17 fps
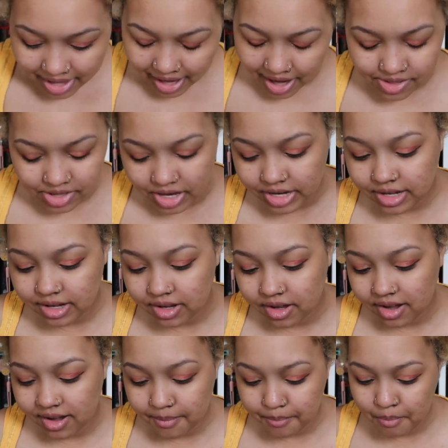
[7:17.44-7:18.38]
And then
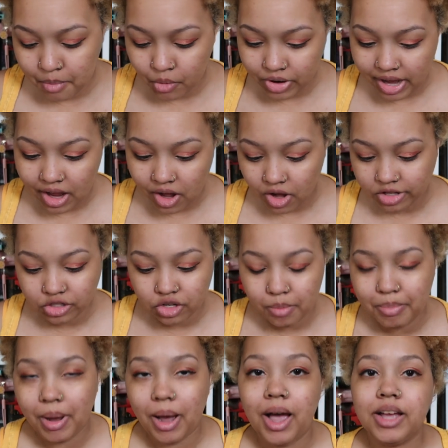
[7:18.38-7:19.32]
Monet also
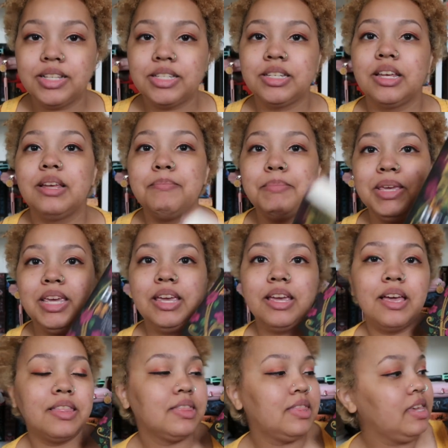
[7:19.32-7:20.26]
bought
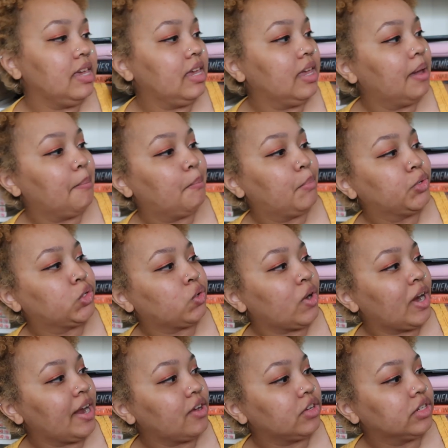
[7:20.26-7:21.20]
me The
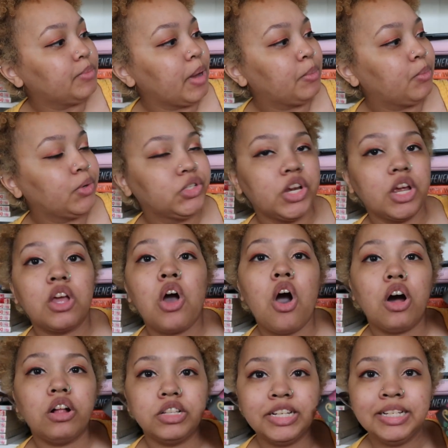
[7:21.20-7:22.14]
Betrayals by Bridget
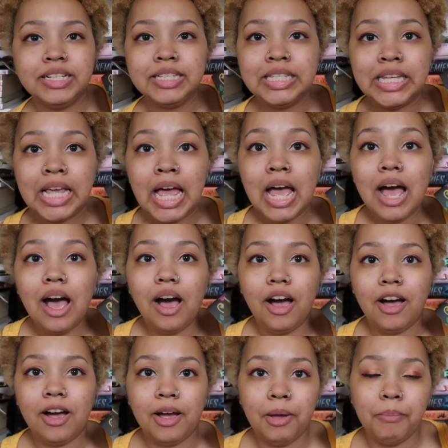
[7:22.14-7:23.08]
Collins.
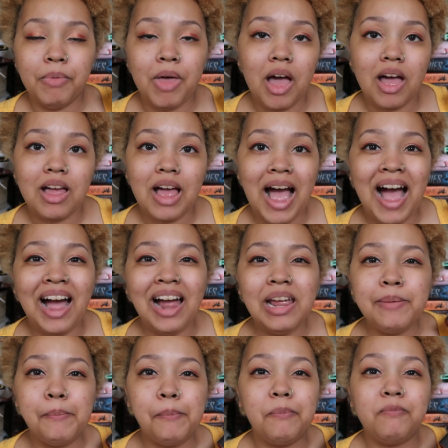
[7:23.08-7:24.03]
Um,
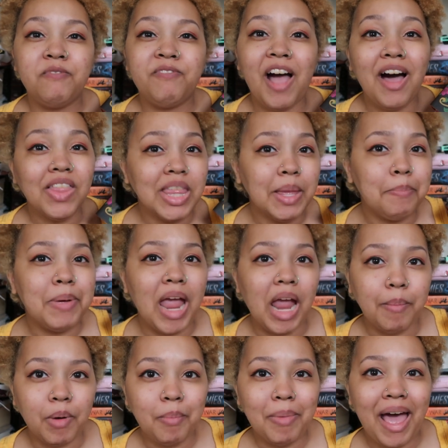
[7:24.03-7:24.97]
I found the
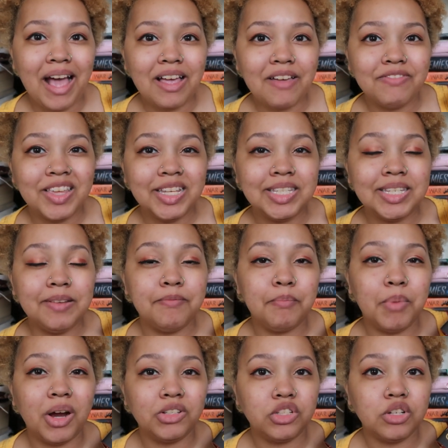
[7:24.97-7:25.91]
paperback of this in
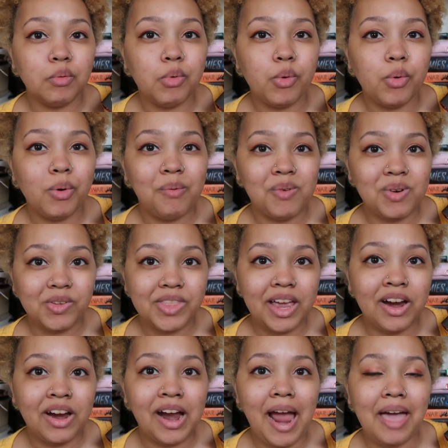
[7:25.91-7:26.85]
Barnes & Noble when we were
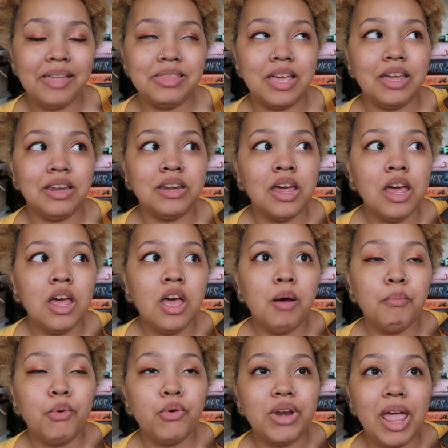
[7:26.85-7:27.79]
there, and then
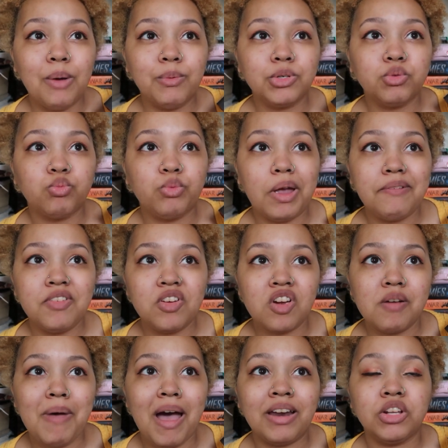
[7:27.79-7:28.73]
Monet was raving
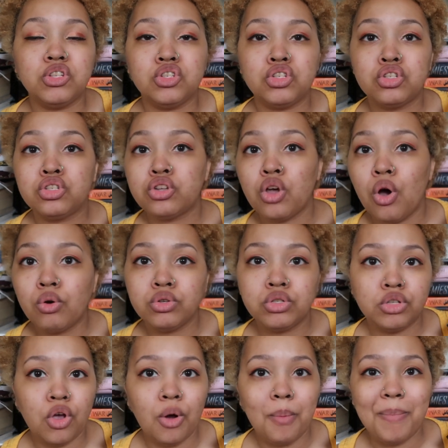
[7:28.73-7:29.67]
about it so,
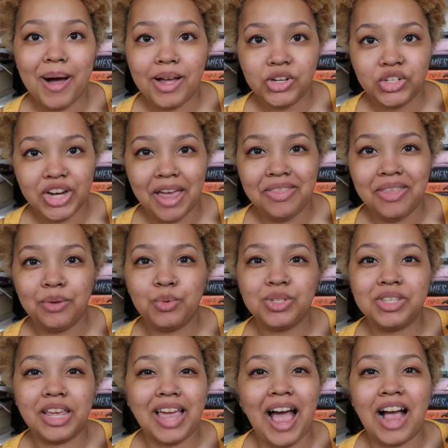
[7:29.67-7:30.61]
so much, and then
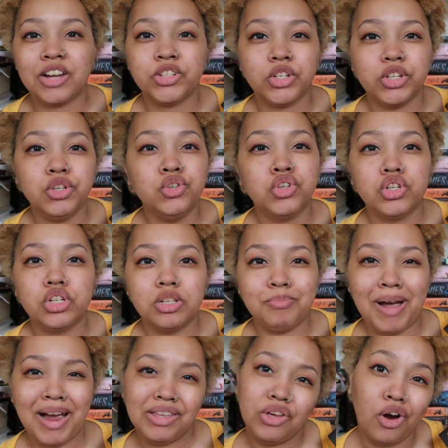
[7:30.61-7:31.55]
was like, actually, you should just
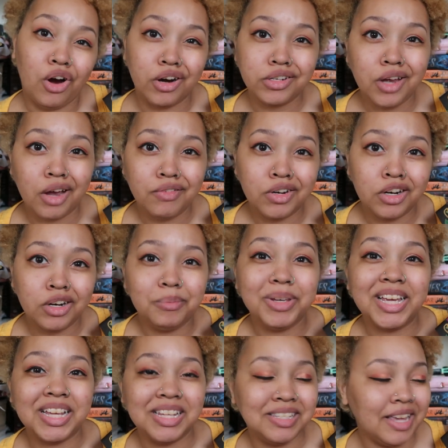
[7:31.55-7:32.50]
buy the hardcover
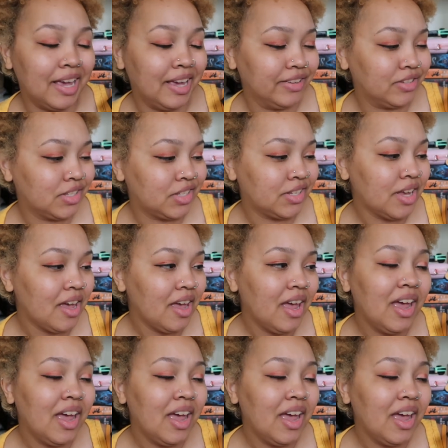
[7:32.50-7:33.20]
because it's